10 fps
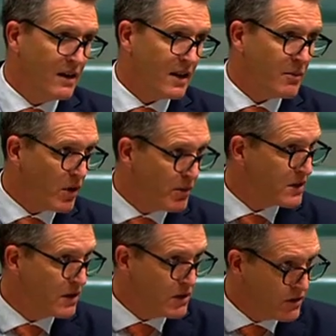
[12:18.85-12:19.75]
They
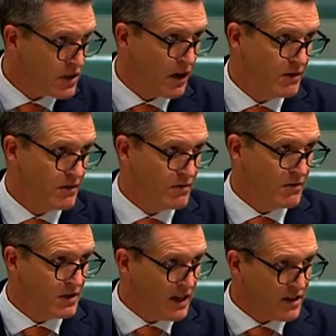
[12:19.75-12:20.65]
promised to do so.
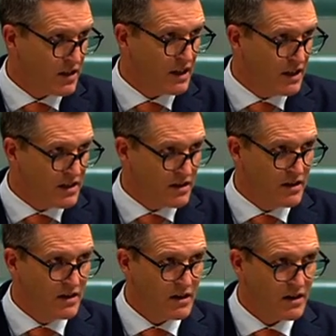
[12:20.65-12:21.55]
It's actually
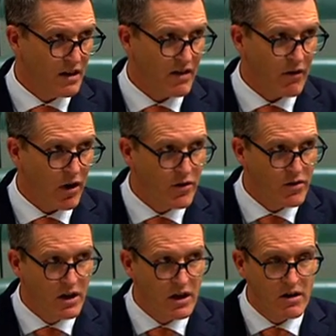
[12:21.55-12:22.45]
listed in their own
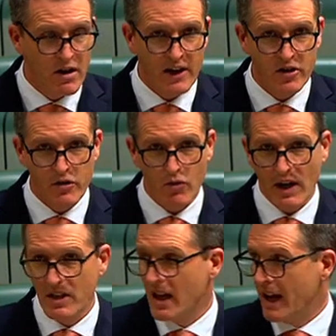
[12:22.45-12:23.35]
National
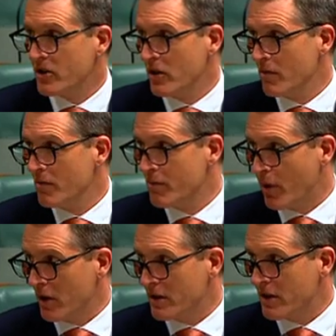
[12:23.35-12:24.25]
Waste
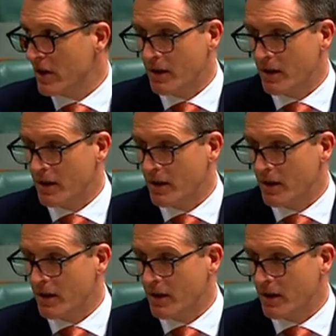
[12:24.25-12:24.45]
Policy